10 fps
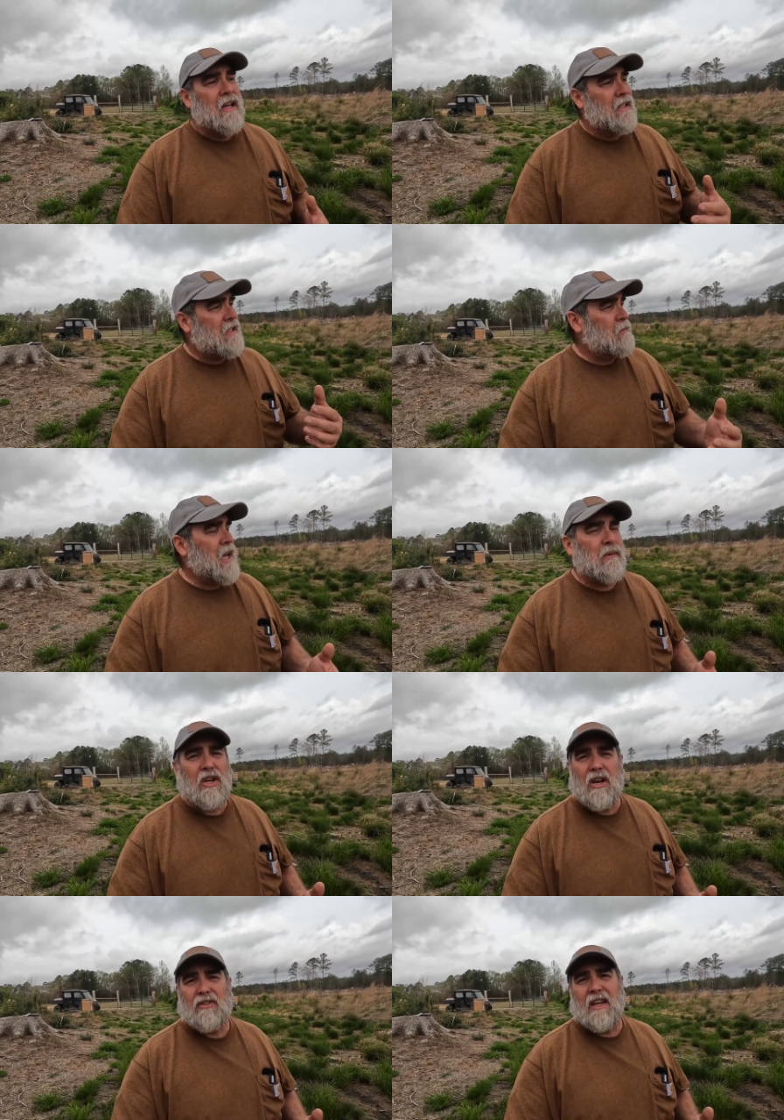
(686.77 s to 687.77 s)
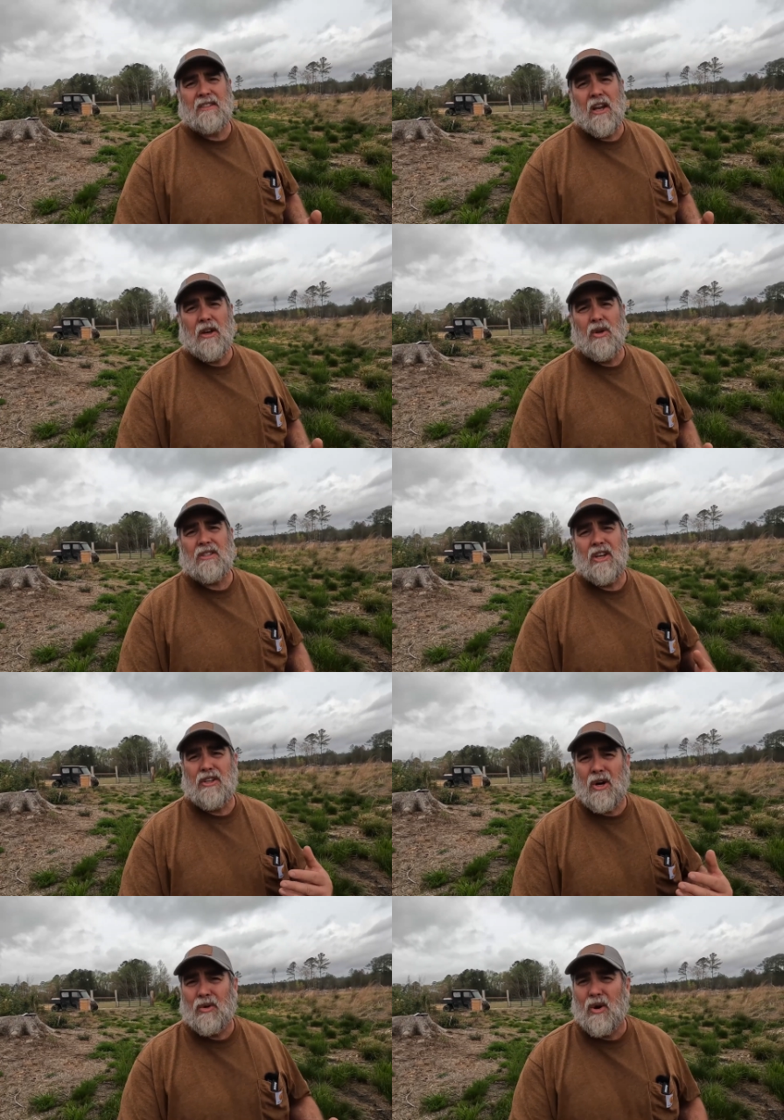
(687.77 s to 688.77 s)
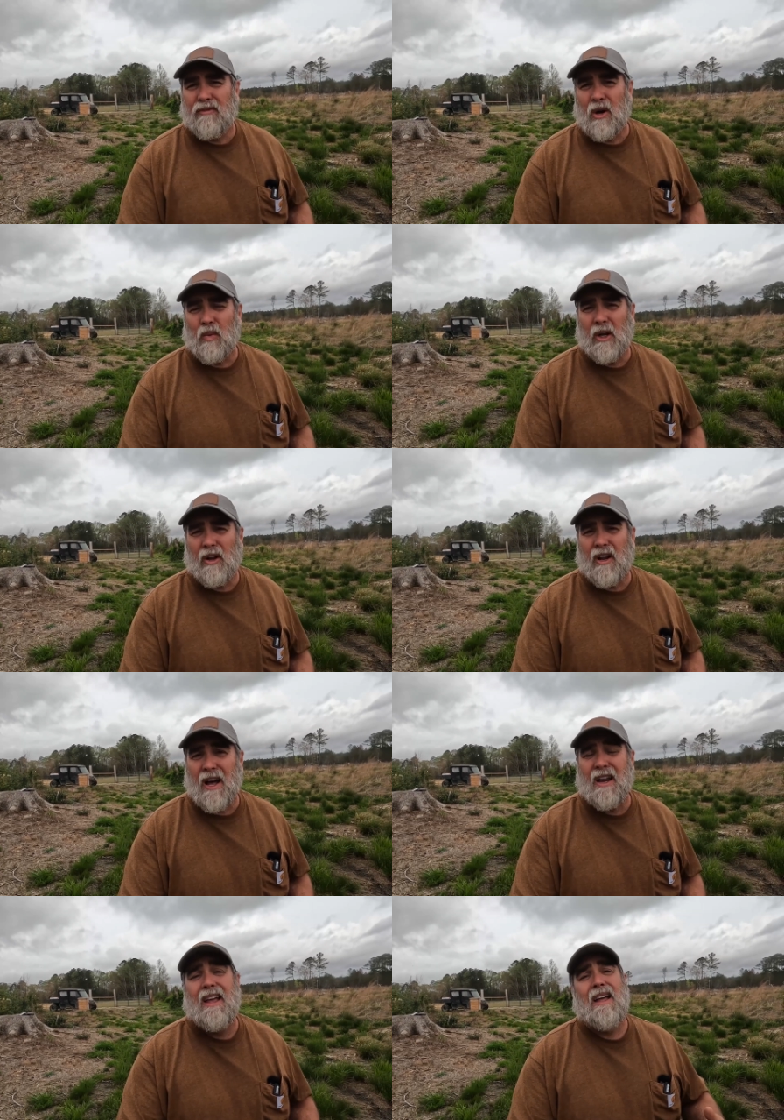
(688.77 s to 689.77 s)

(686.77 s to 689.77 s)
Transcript: Sometimes you hear things in the news and you don't know if they're real or not.